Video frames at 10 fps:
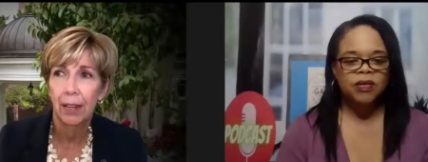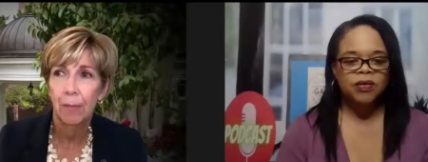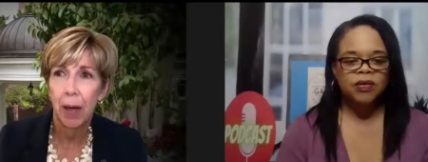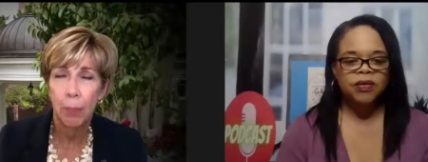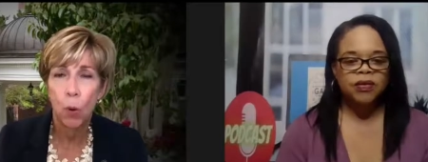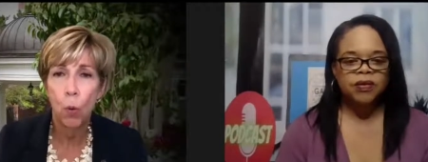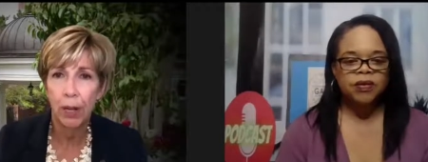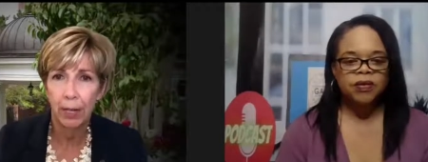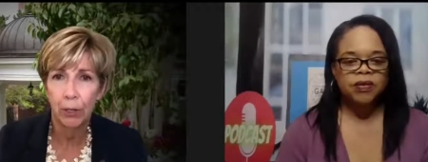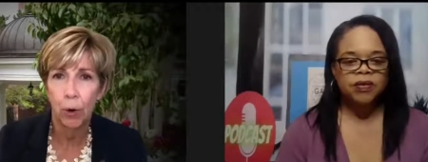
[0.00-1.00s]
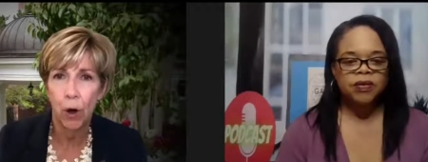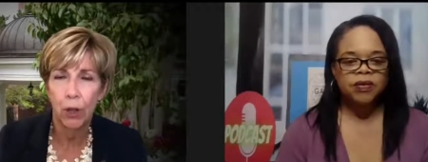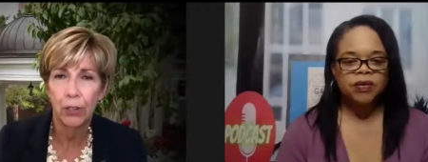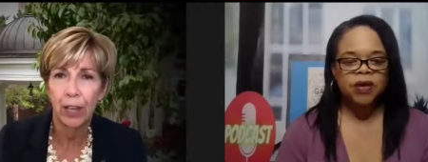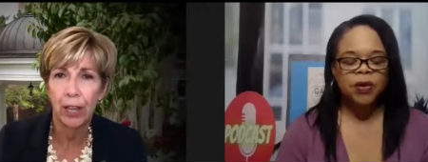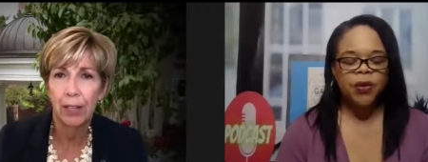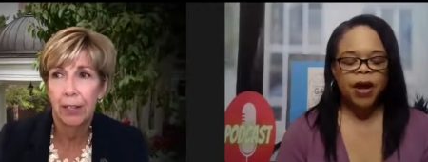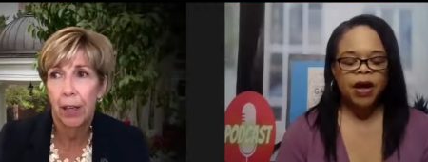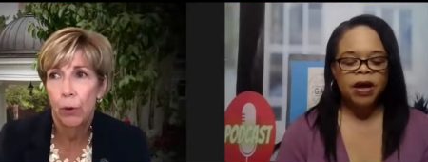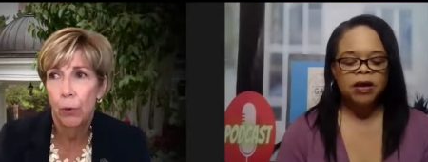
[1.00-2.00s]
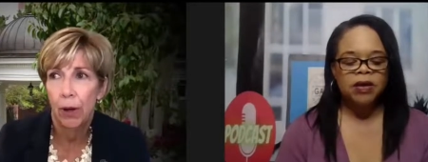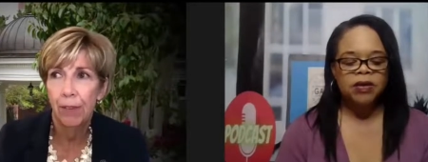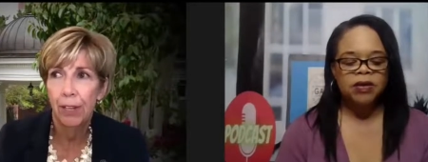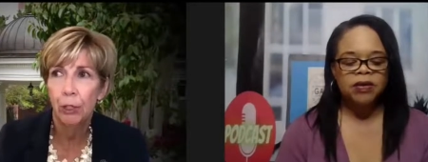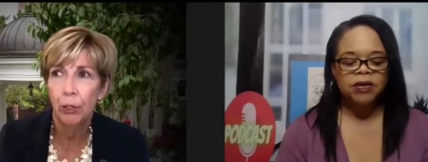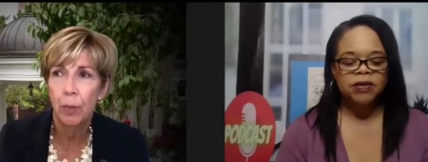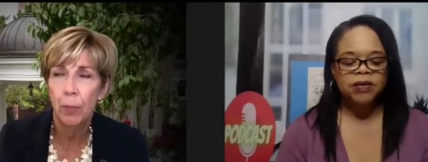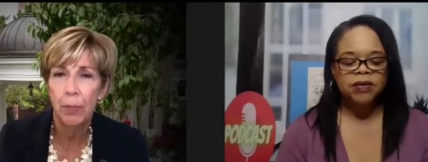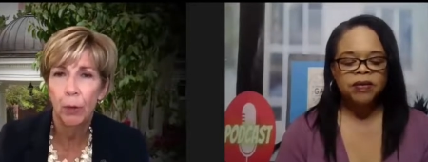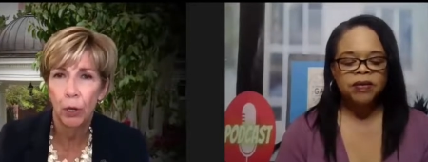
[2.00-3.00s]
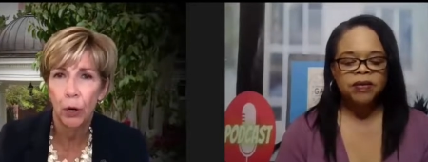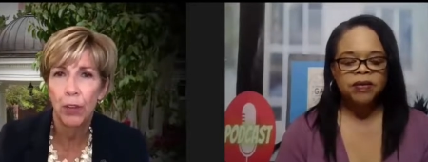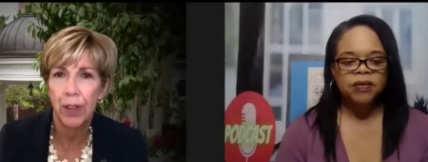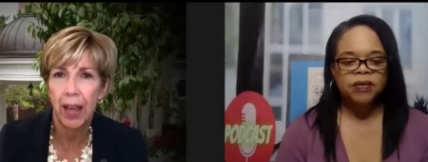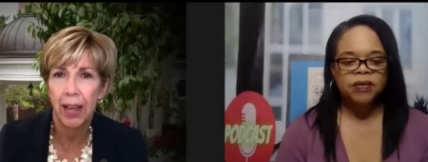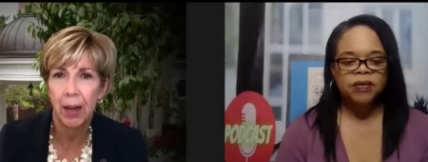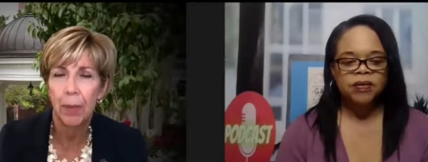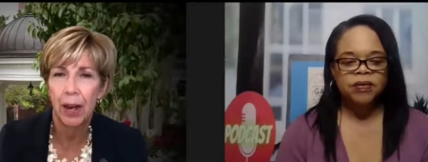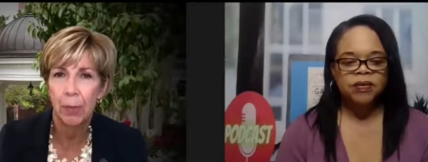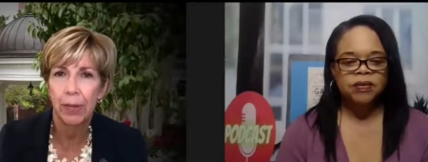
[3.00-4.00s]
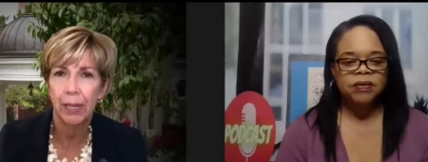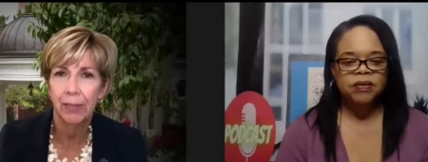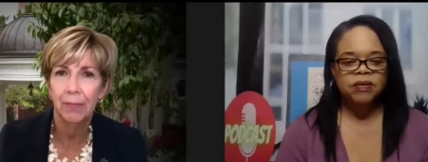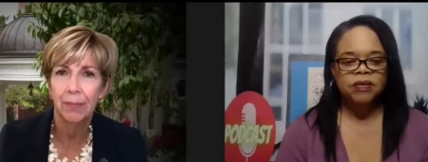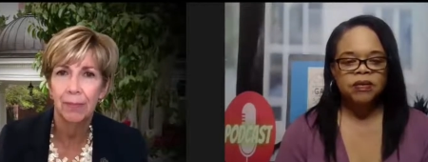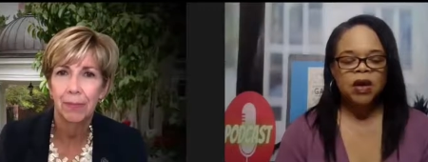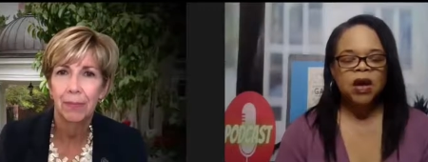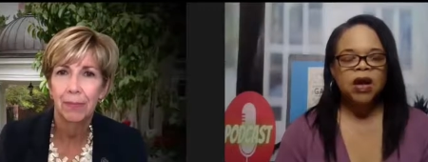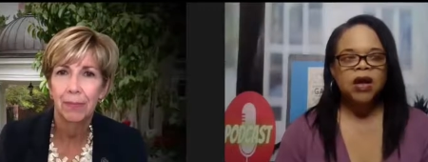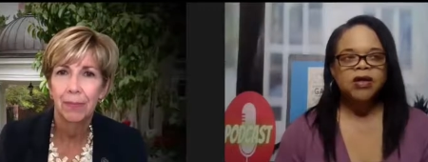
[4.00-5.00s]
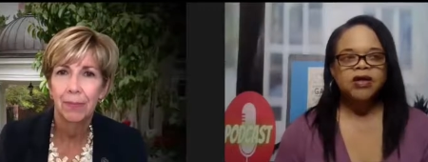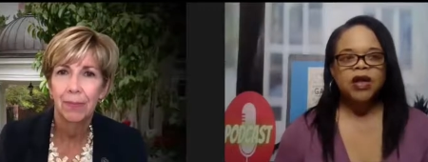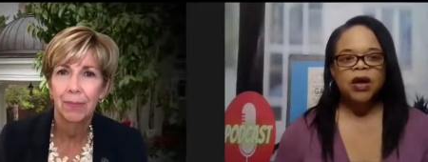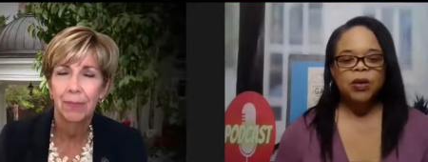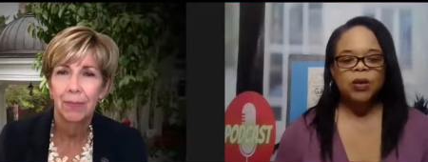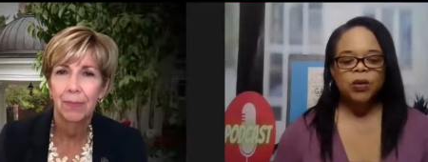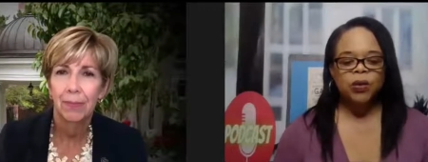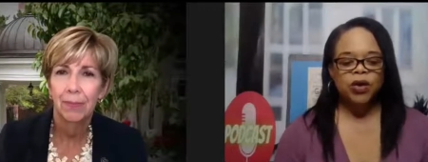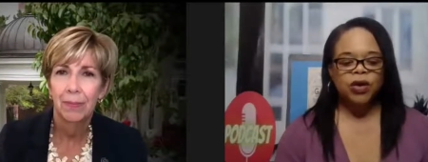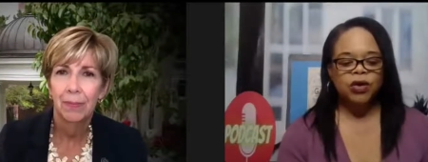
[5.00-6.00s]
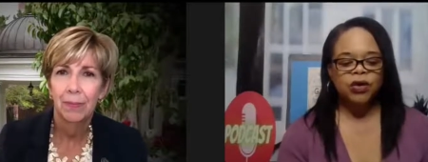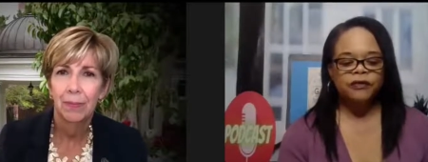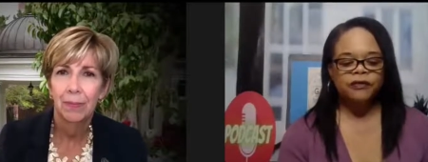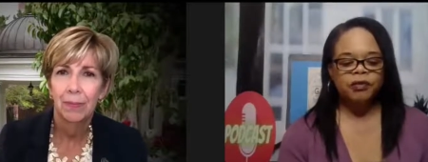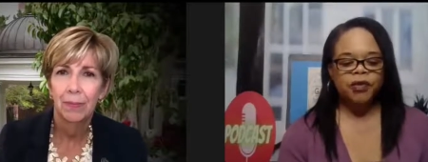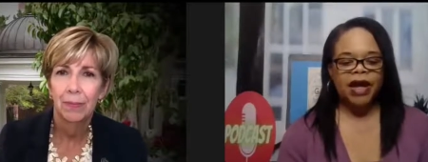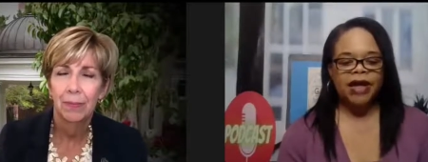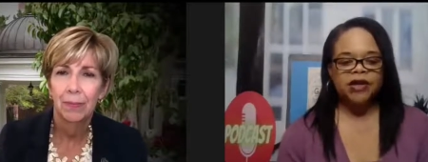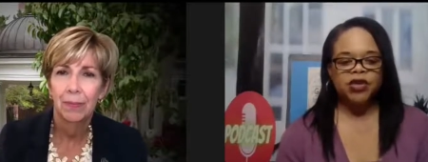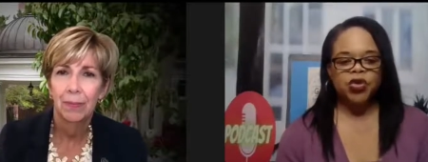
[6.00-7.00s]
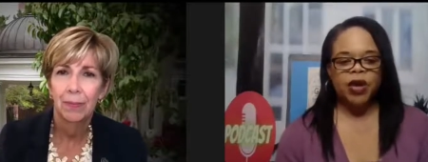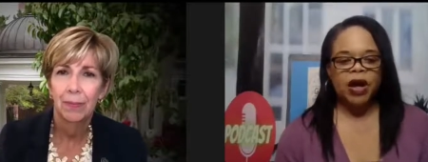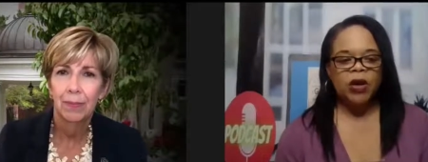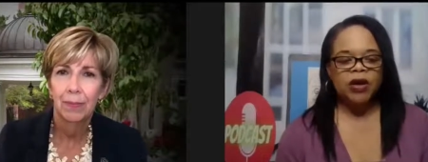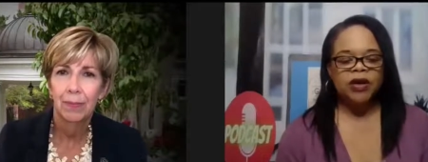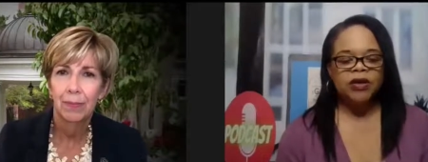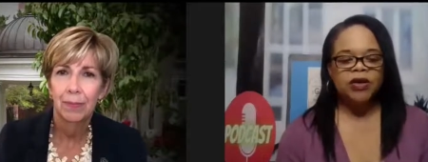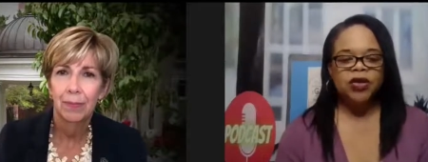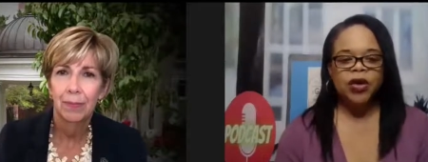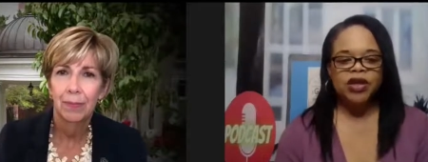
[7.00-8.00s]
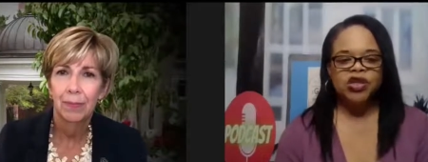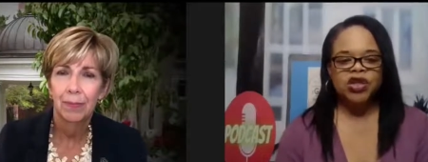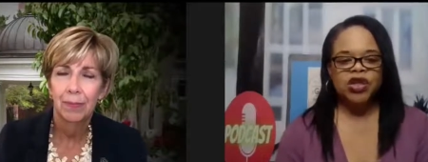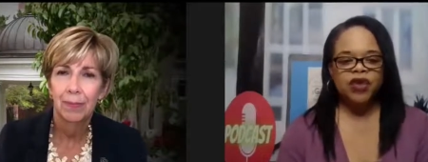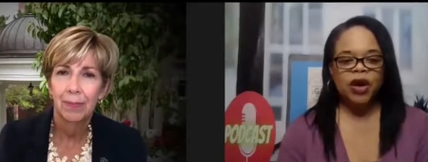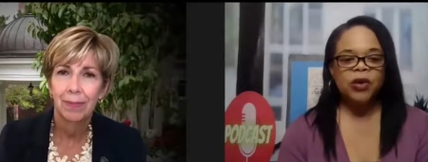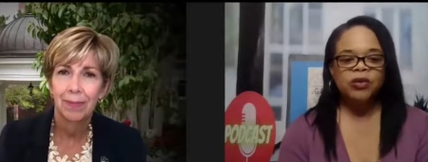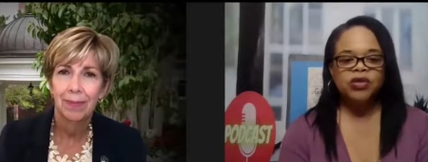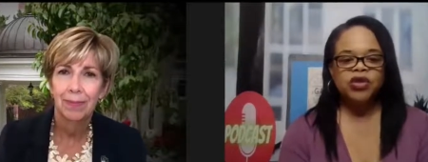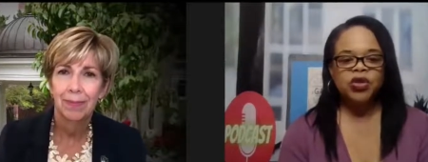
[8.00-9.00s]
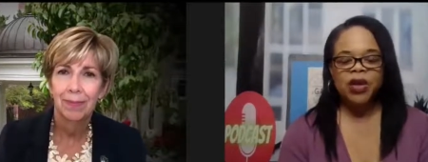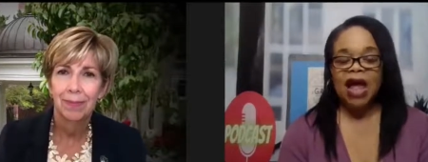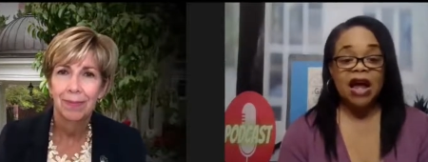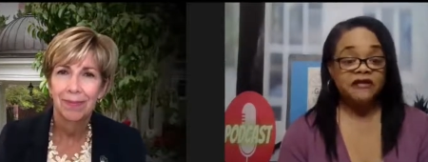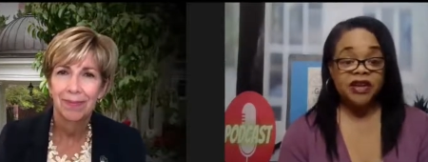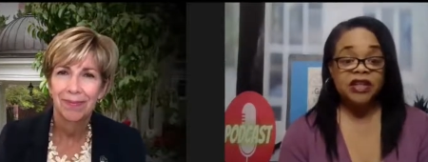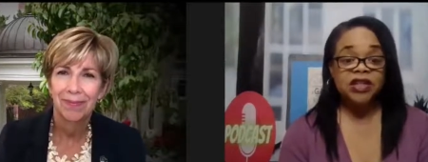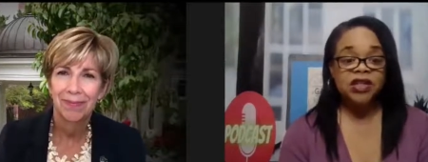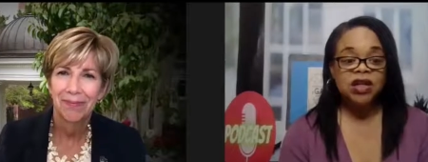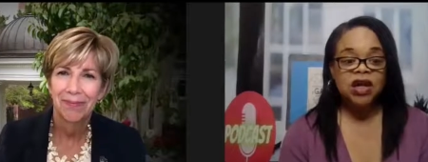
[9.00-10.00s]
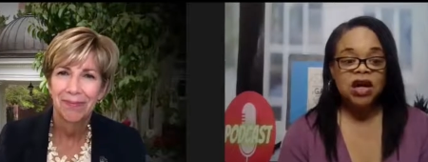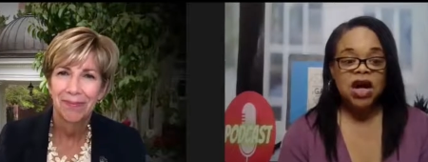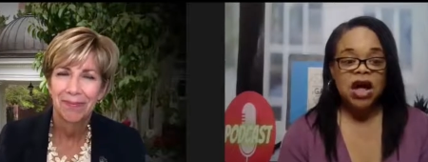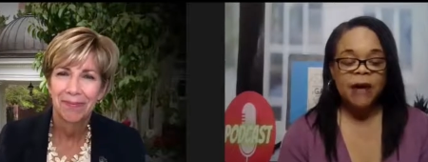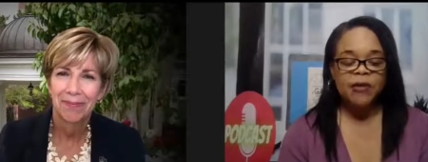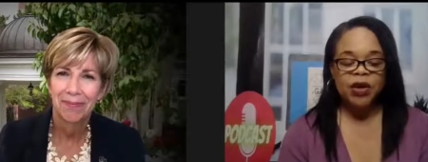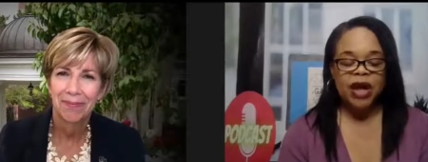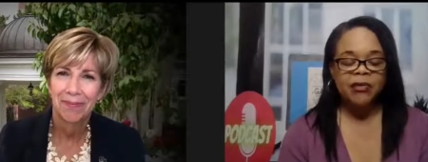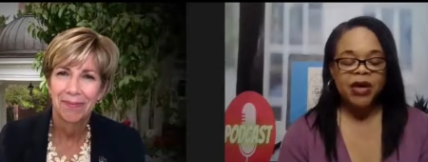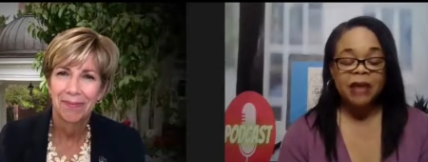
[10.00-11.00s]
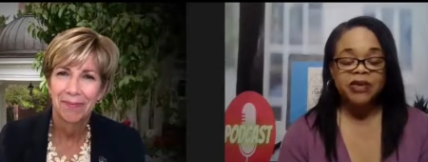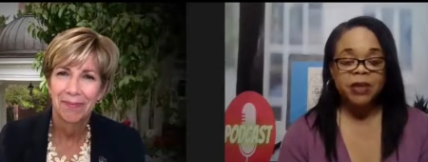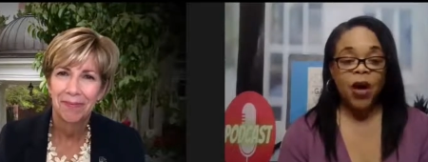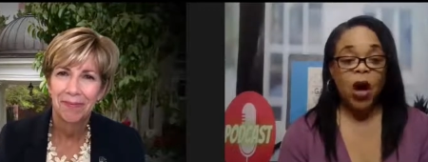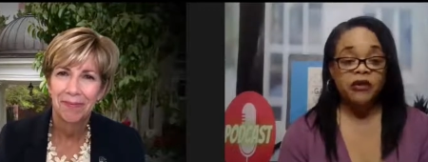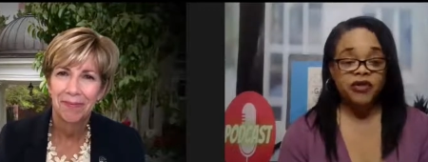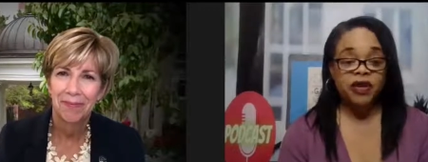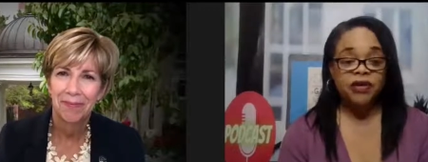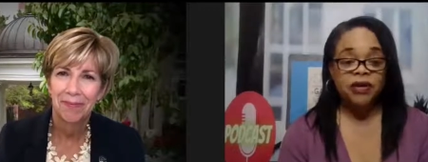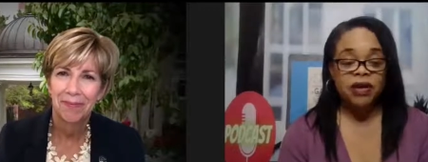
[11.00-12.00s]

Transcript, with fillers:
Speaker 1: my point across. And right. so eventually people learned that about me. So
Speaker 2: you've blazed a trail and you're a Shiro to a lot of us. Um, your name comes up often